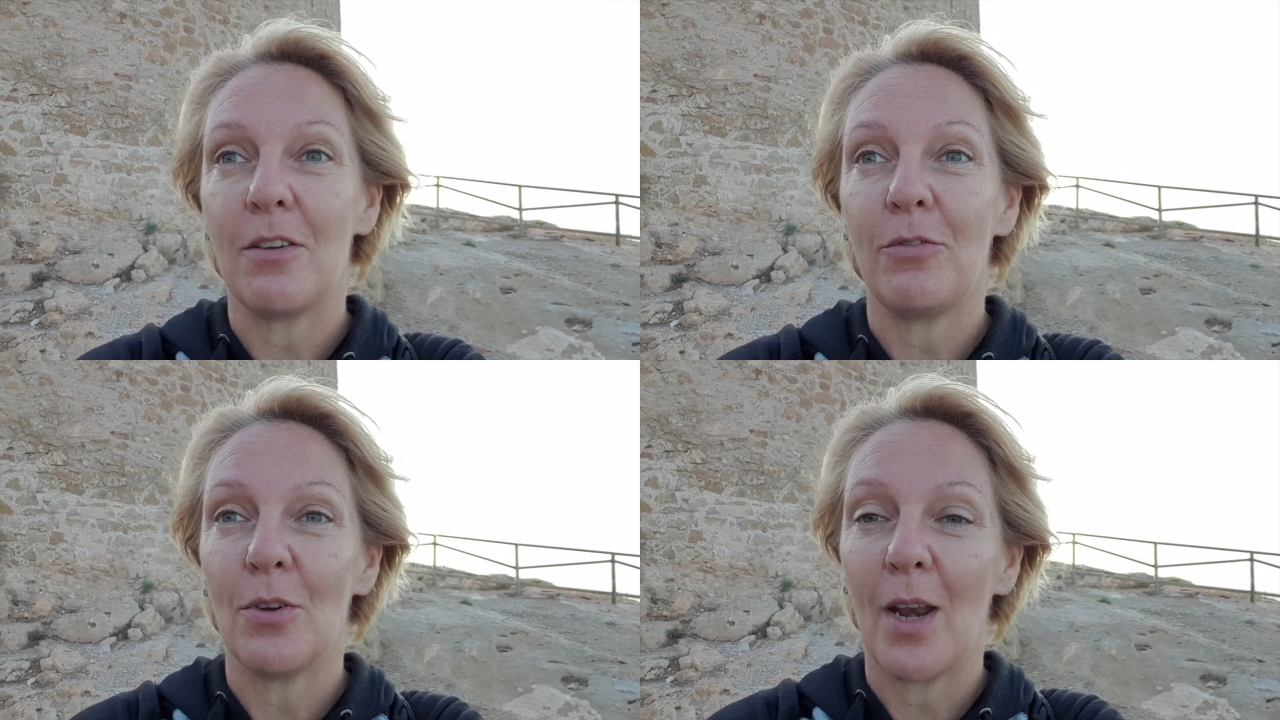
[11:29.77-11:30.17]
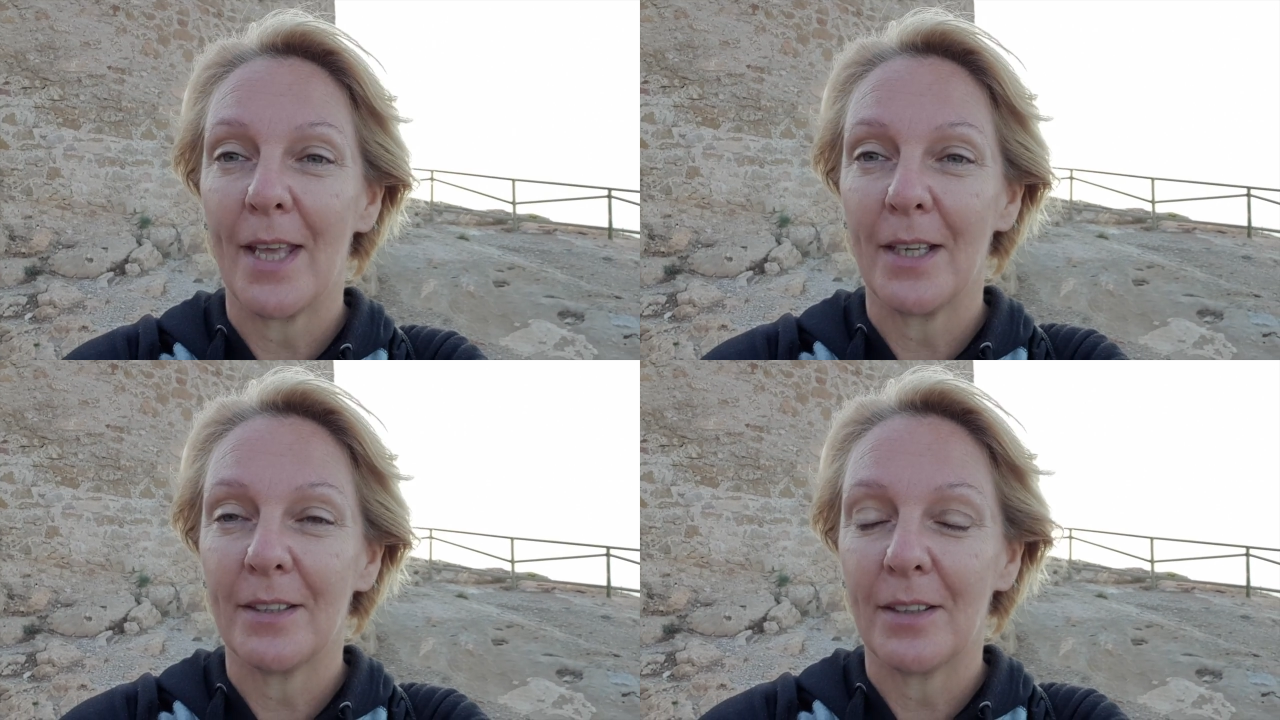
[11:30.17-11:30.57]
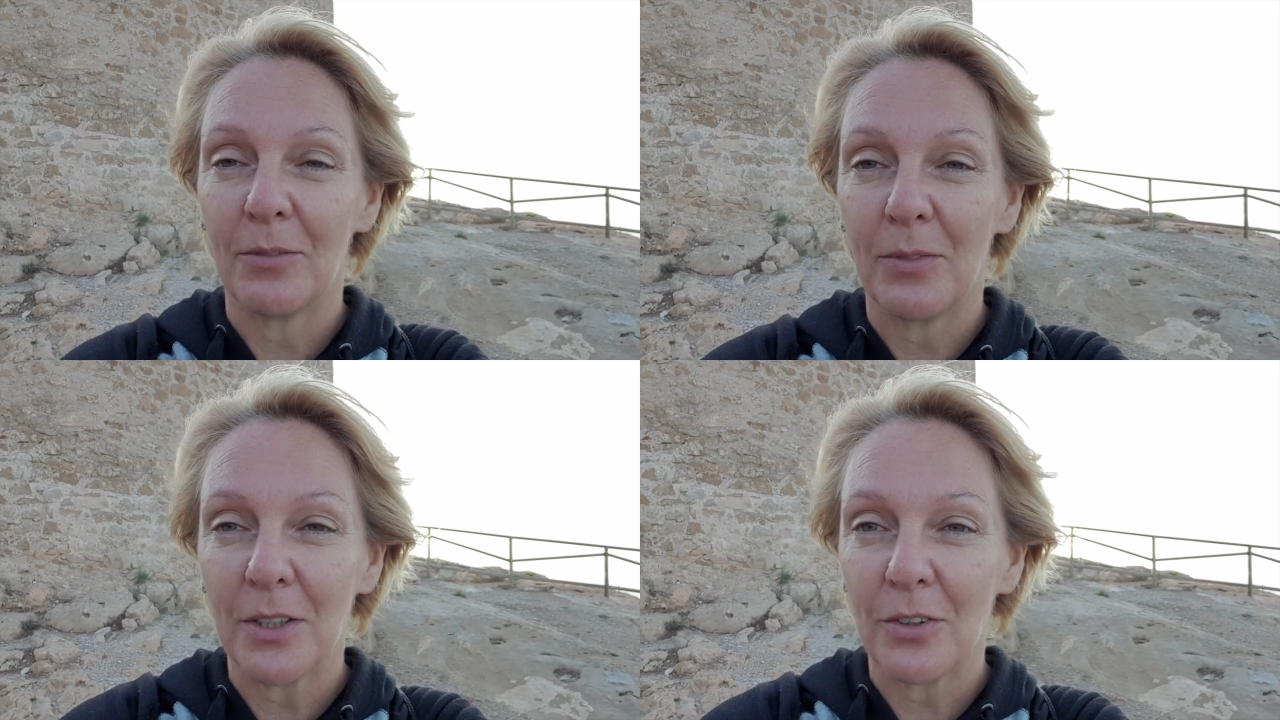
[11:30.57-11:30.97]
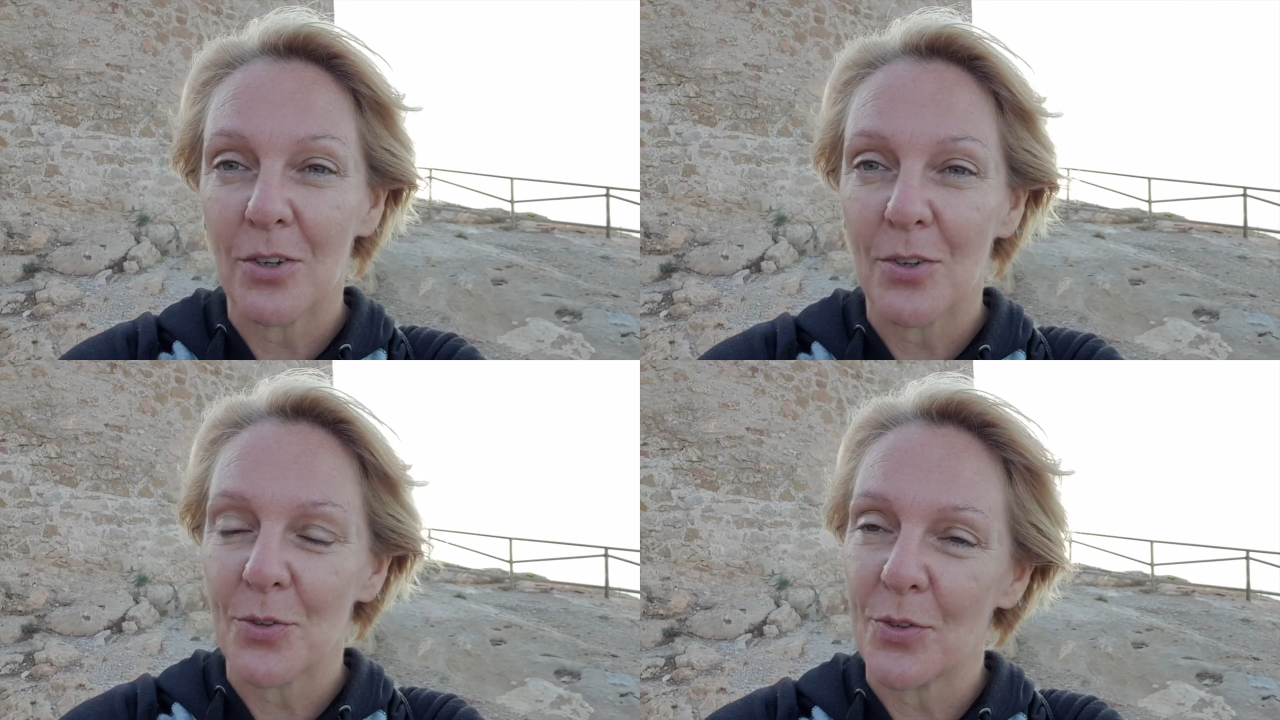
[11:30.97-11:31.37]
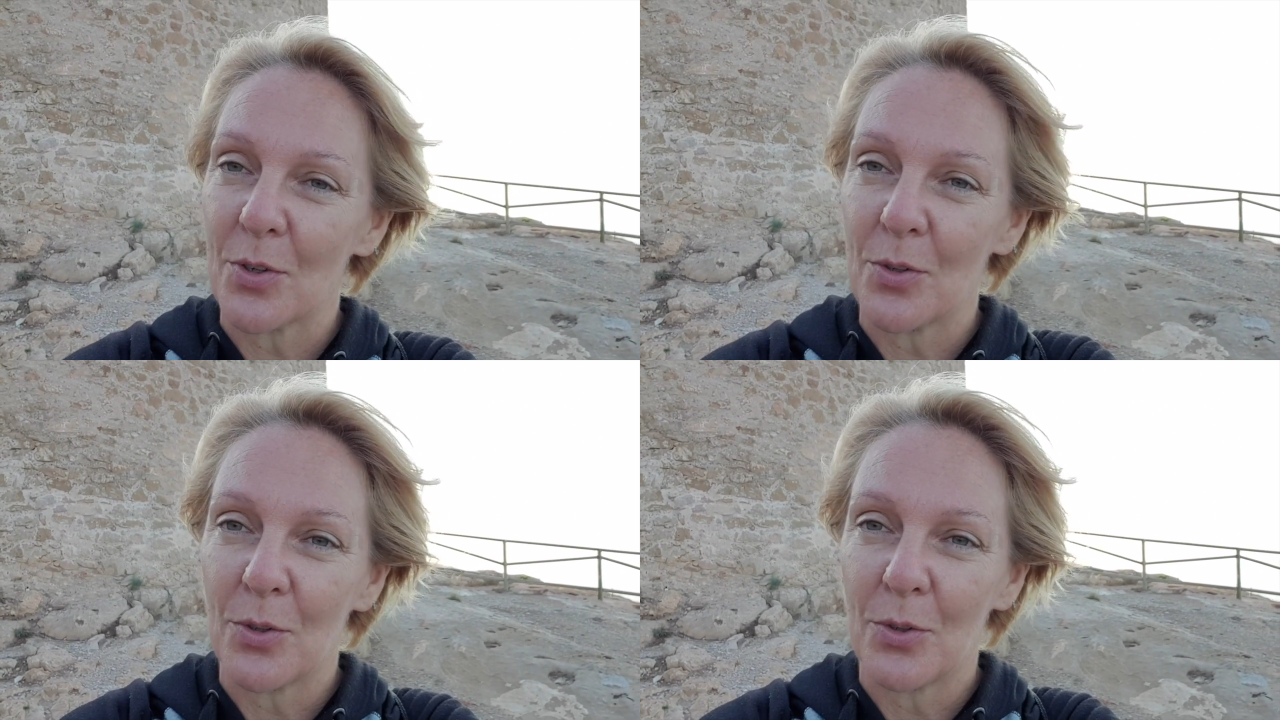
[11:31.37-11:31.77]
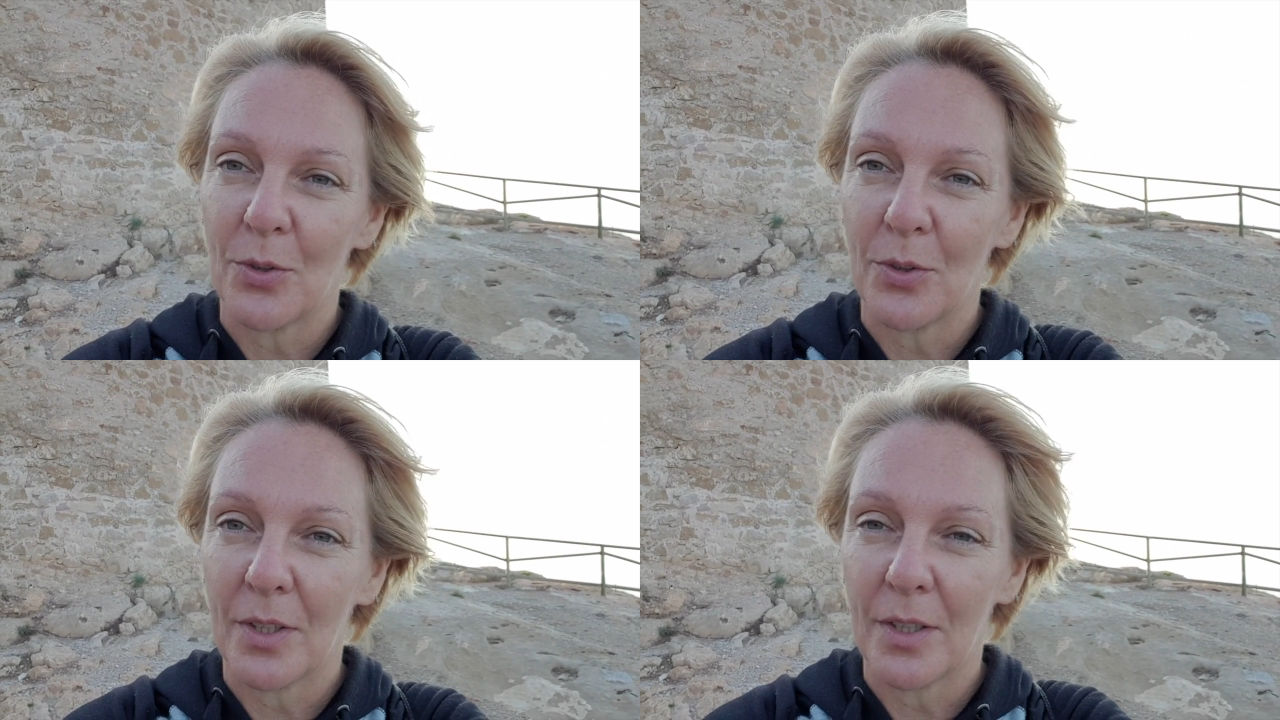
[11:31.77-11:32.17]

If you like the videos or